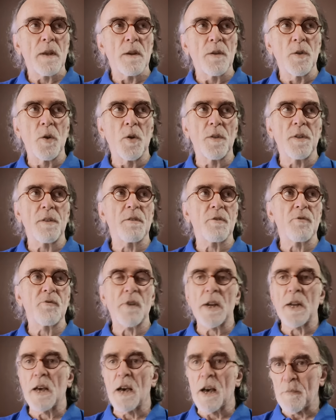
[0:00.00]
north of
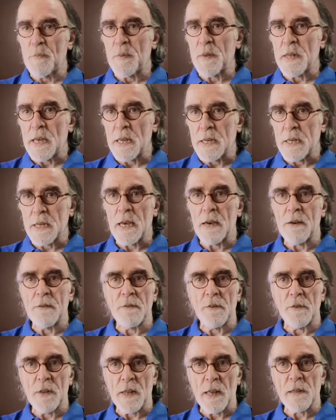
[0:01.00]
three and a half percent
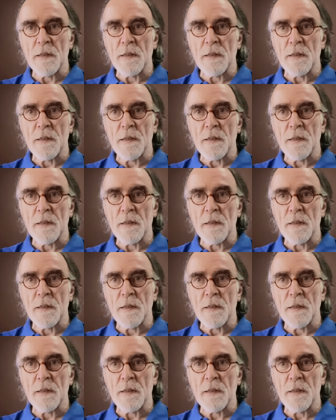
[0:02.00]
down on the